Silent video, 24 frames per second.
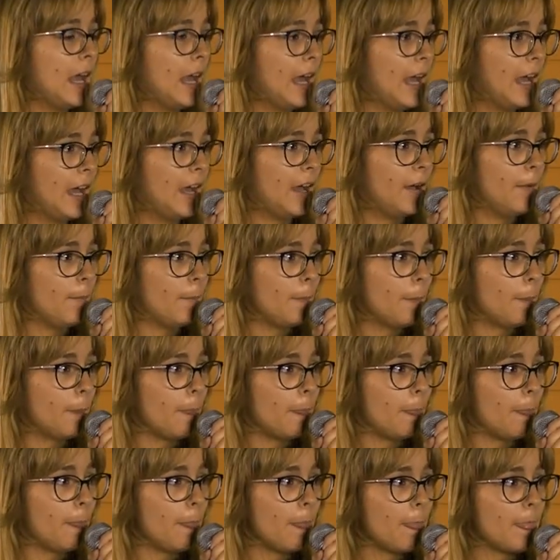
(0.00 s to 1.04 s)

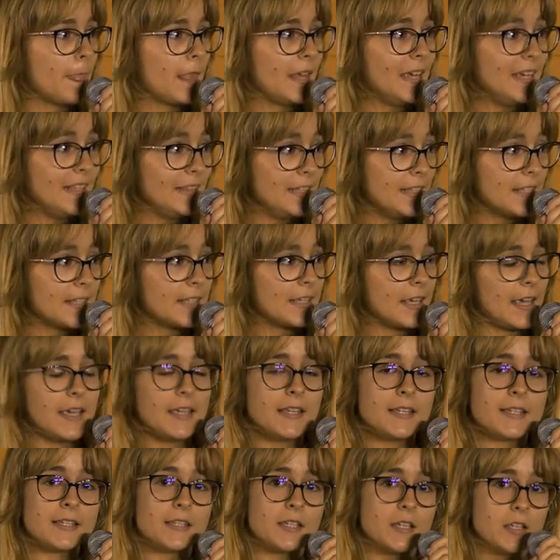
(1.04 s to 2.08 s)
In this
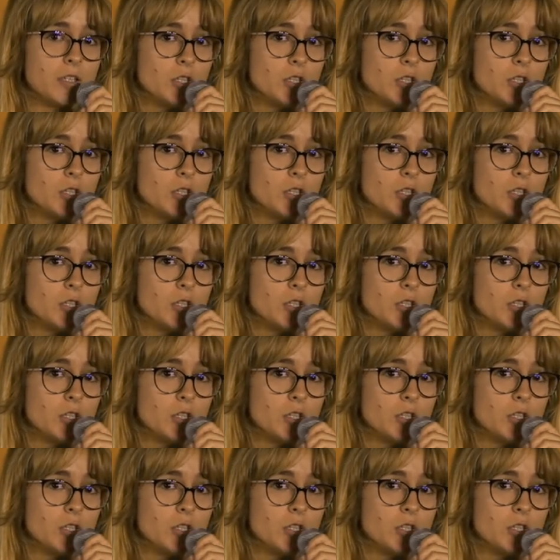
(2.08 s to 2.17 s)
case,